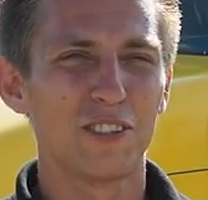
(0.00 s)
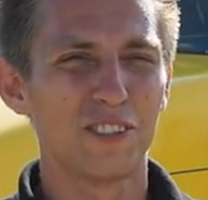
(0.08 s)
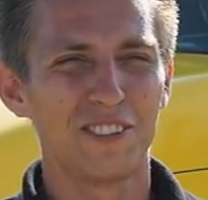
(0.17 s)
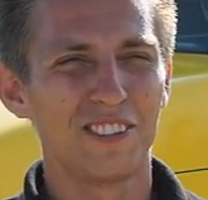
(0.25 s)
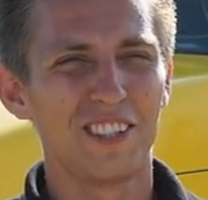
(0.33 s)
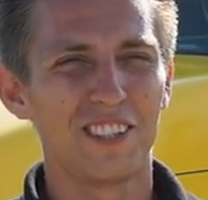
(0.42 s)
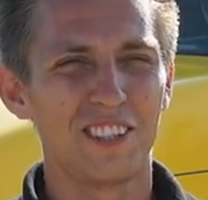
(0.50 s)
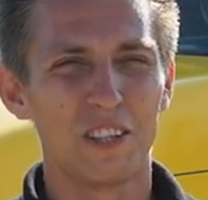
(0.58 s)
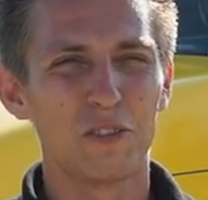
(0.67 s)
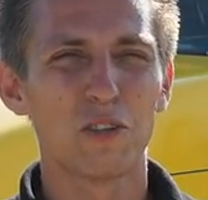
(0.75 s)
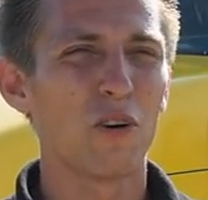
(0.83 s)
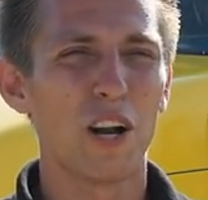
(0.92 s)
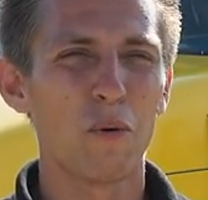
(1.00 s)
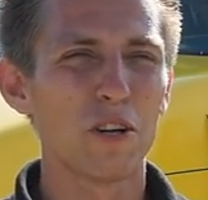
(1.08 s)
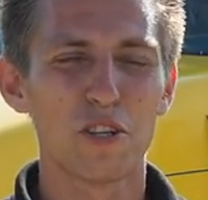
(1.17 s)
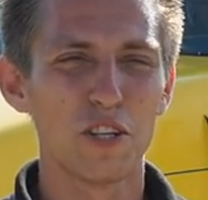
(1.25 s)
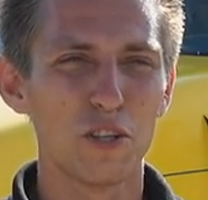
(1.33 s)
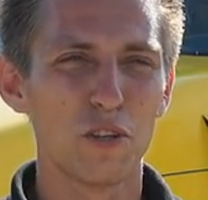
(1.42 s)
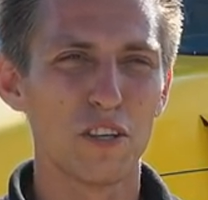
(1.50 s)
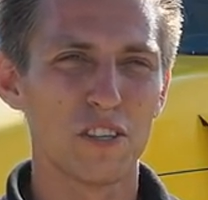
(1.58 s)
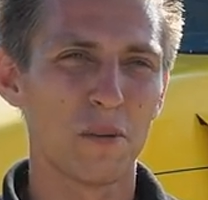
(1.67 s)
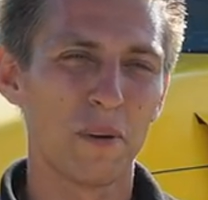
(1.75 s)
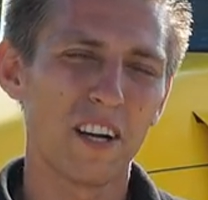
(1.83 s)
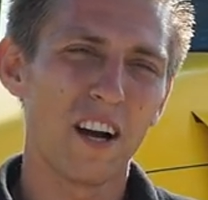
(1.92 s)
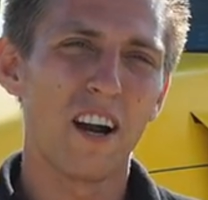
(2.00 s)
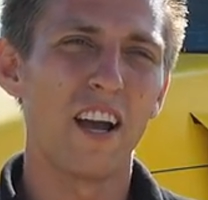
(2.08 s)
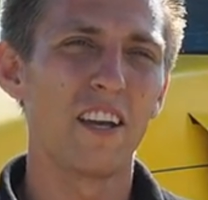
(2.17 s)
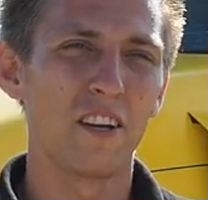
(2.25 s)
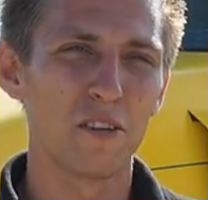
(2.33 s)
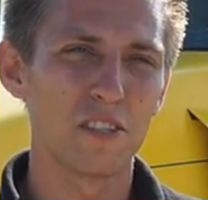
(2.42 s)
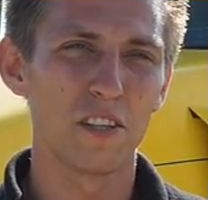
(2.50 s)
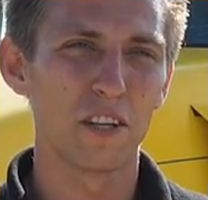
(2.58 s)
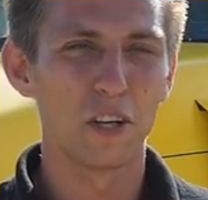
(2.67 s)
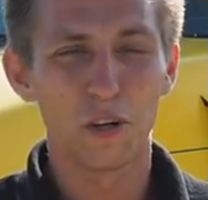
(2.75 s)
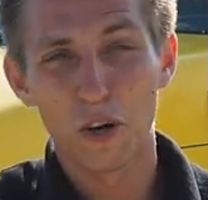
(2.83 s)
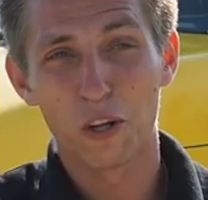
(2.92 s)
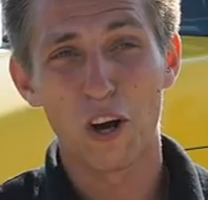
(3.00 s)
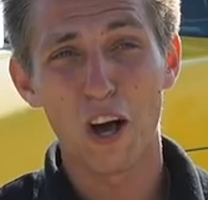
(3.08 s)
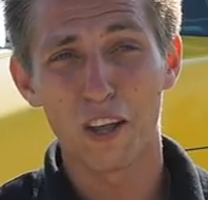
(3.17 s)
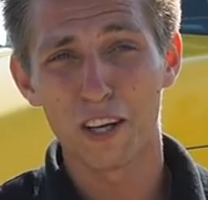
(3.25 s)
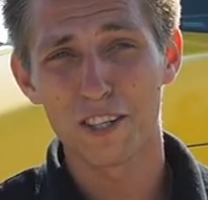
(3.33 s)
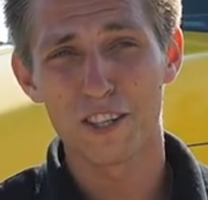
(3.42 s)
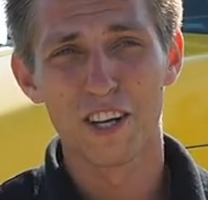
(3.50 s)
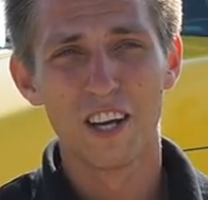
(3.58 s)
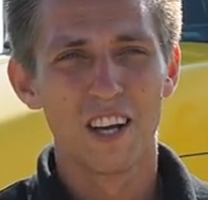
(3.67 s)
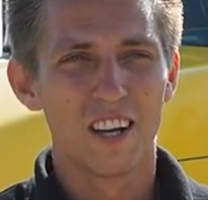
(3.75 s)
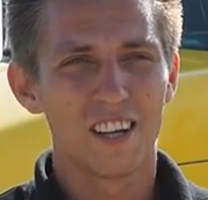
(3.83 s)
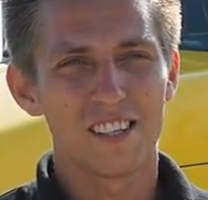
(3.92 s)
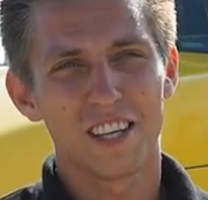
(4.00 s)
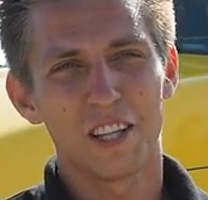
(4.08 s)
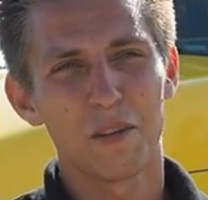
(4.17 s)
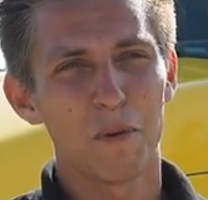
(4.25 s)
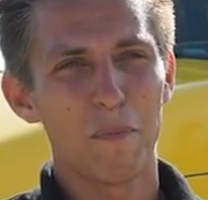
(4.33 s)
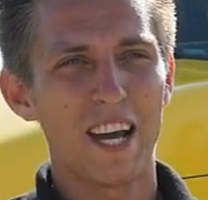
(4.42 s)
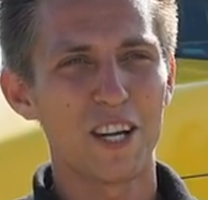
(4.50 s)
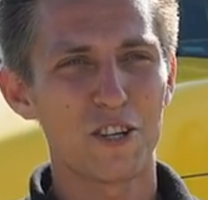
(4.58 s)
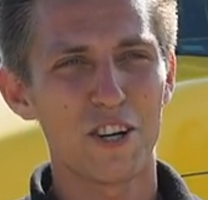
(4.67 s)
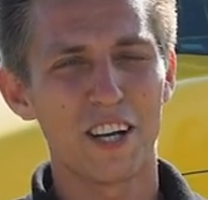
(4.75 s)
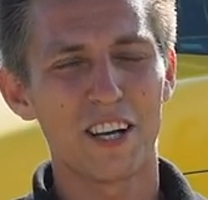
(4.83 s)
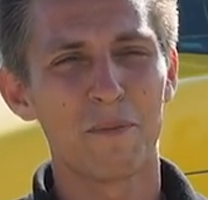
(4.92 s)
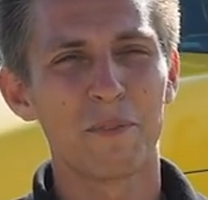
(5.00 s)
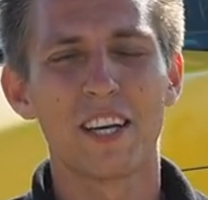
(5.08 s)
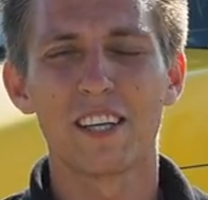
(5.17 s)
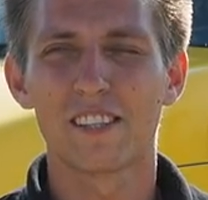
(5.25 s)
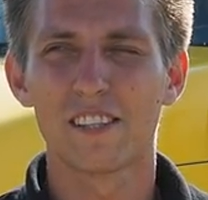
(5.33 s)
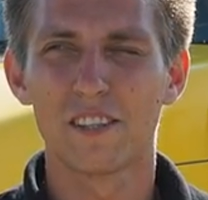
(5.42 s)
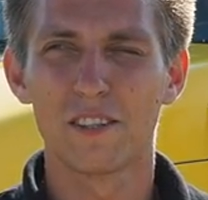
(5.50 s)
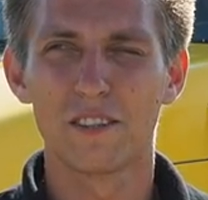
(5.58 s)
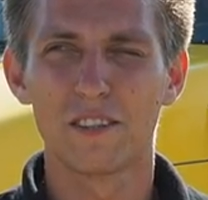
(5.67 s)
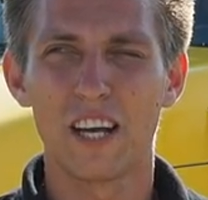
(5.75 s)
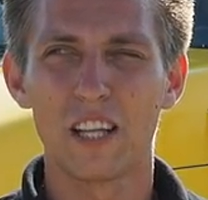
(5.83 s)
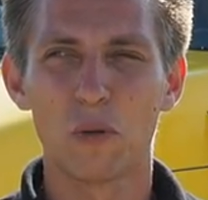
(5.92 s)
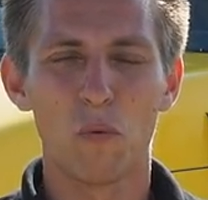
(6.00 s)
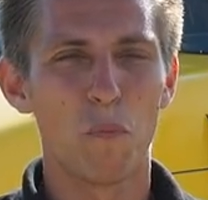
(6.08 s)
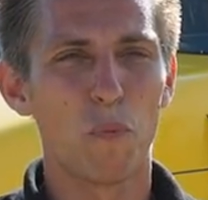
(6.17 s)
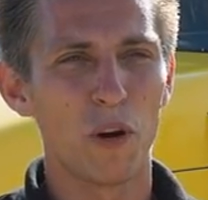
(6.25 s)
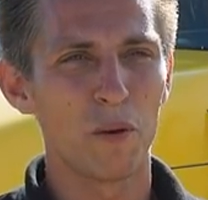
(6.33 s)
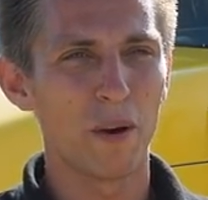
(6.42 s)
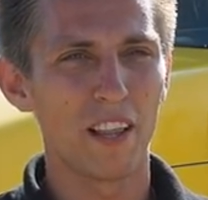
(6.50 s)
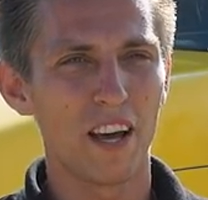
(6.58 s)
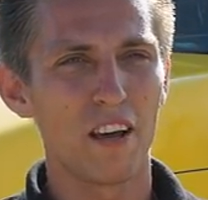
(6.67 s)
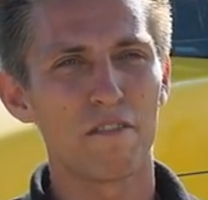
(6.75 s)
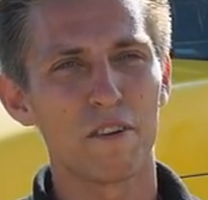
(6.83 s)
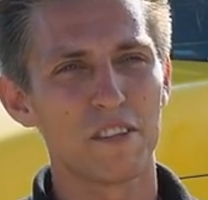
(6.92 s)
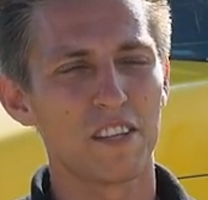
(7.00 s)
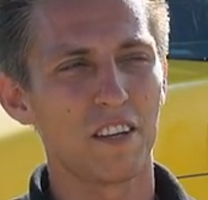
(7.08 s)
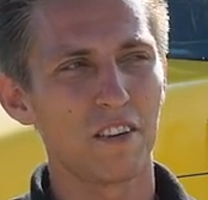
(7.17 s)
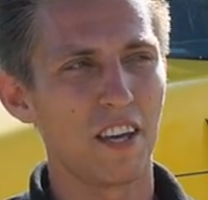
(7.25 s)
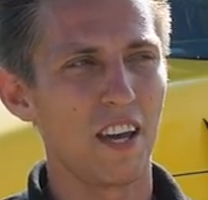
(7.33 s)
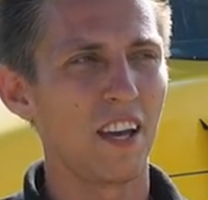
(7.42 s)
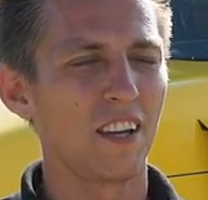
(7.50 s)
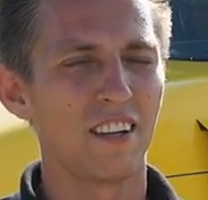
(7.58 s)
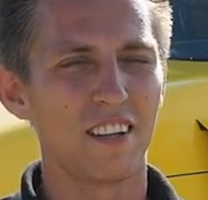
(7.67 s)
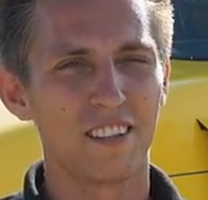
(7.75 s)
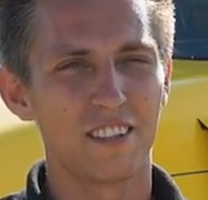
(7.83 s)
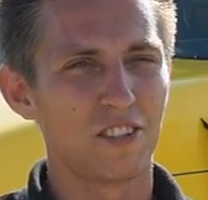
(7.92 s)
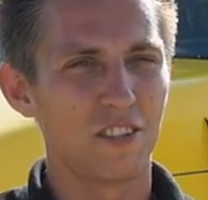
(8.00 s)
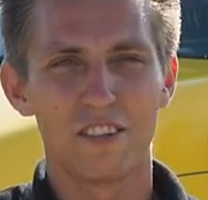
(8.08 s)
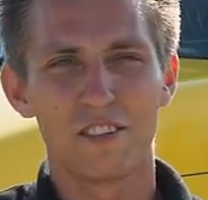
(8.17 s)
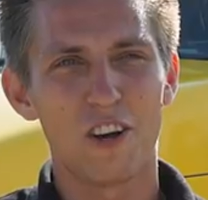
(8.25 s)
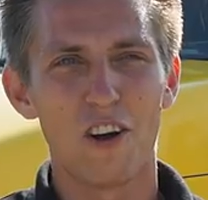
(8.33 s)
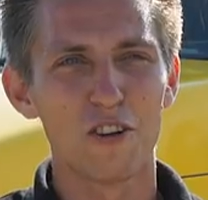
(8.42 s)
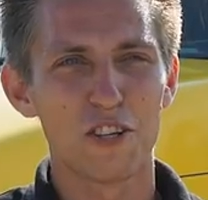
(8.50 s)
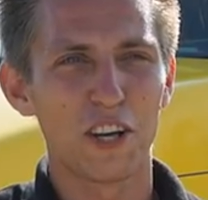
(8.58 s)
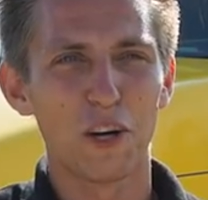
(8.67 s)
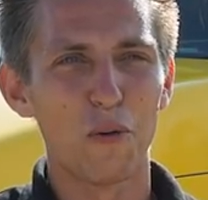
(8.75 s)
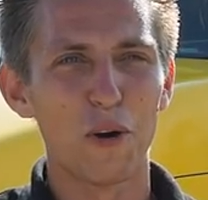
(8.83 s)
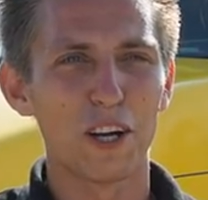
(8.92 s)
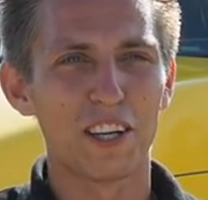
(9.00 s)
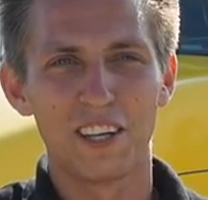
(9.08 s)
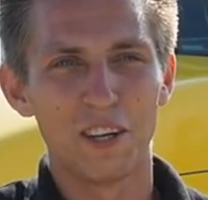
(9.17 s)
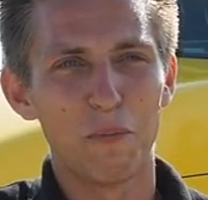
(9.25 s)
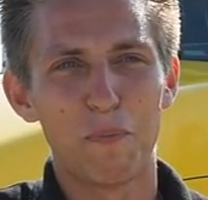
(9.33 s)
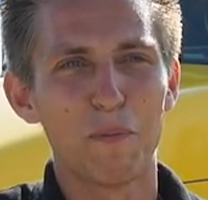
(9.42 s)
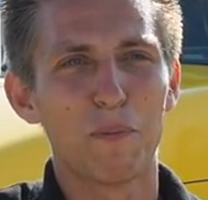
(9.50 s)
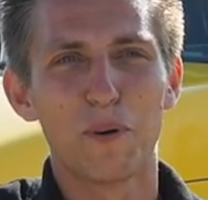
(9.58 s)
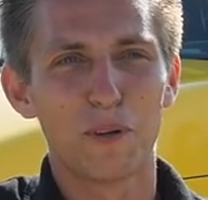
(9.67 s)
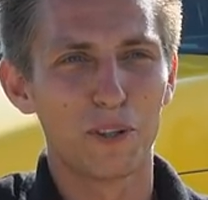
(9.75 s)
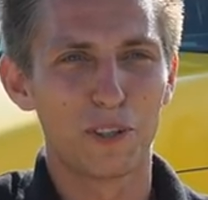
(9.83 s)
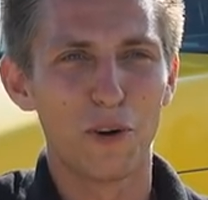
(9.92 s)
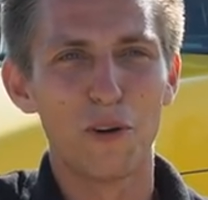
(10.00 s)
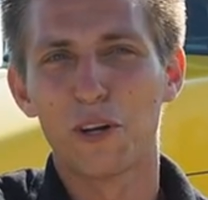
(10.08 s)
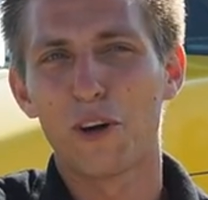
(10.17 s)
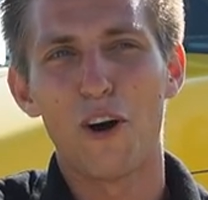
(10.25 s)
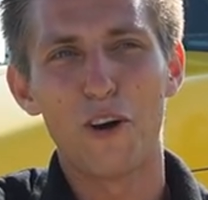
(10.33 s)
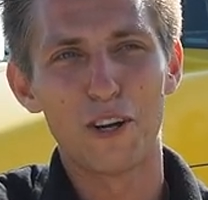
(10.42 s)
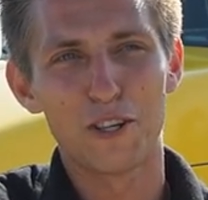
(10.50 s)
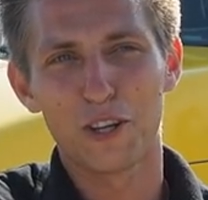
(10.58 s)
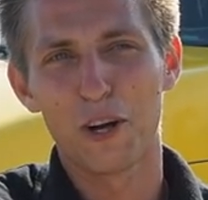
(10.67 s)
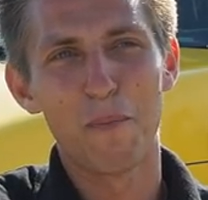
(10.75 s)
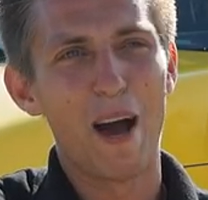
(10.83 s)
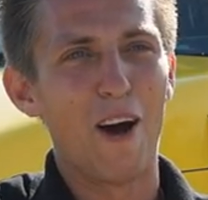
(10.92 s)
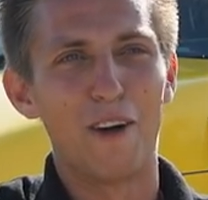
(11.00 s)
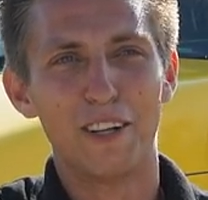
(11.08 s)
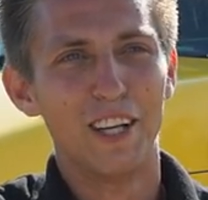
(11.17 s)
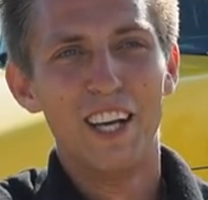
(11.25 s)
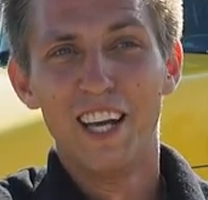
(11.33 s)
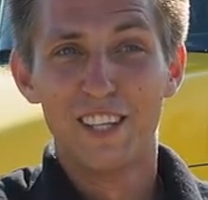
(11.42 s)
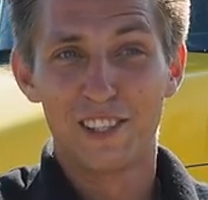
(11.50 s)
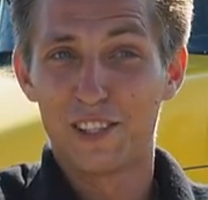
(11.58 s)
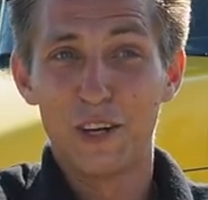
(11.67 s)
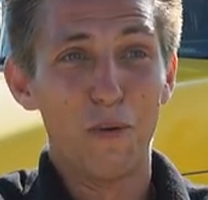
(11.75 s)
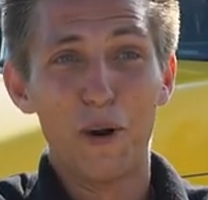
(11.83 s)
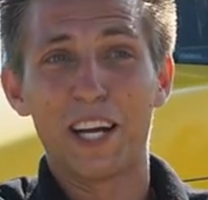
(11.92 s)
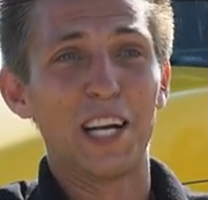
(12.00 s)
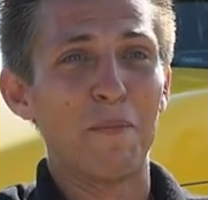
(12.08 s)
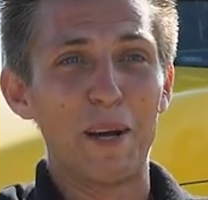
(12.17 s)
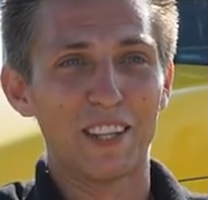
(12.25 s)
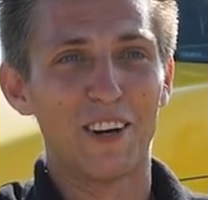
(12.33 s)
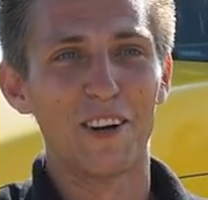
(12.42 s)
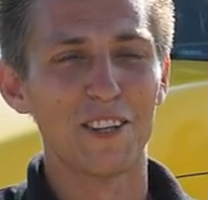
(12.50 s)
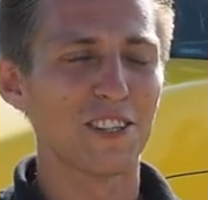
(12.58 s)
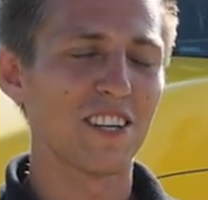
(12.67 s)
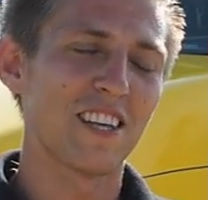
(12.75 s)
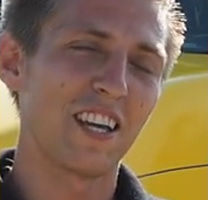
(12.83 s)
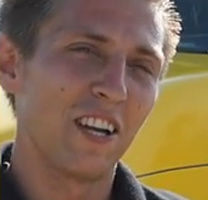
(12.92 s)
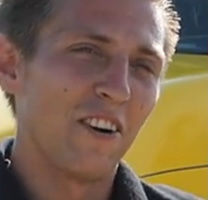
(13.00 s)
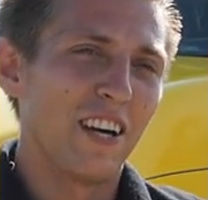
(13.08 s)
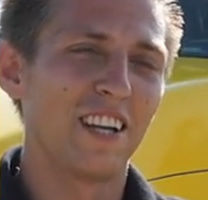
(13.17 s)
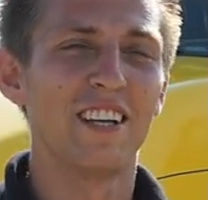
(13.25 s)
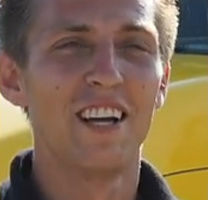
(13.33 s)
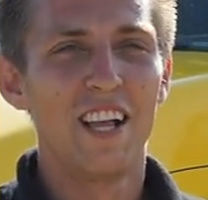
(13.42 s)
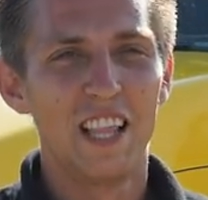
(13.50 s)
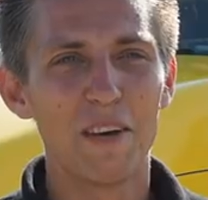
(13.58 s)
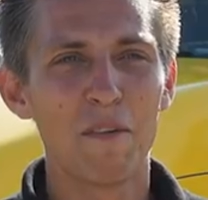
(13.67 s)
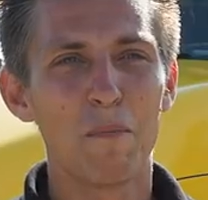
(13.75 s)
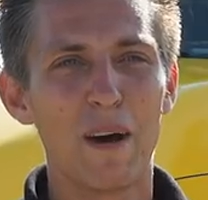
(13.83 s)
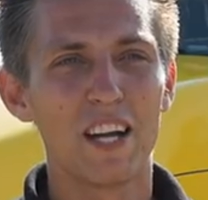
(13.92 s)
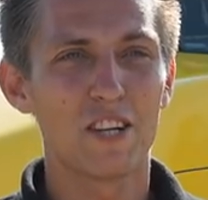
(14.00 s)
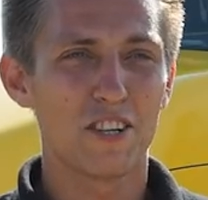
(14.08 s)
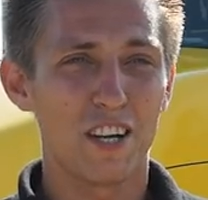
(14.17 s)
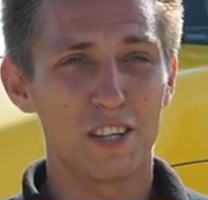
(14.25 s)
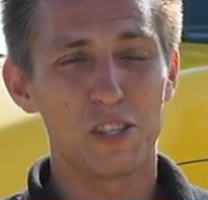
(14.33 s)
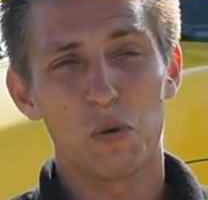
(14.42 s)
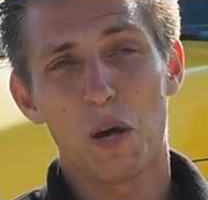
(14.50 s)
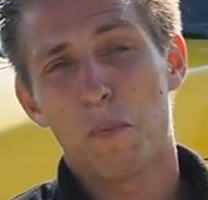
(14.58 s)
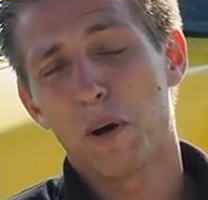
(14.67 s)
don't, you know, don't, I don't want you to do this. So I'm like, all right, you know, I was either going to go to college, I was like, let me buy a truck. I'm like, so at the one point in my life, I was like, okay, college ain't gonna work, you know, people go into college, come out, still working at McDonald's, so I was like, you know what, let me buy a truck. So I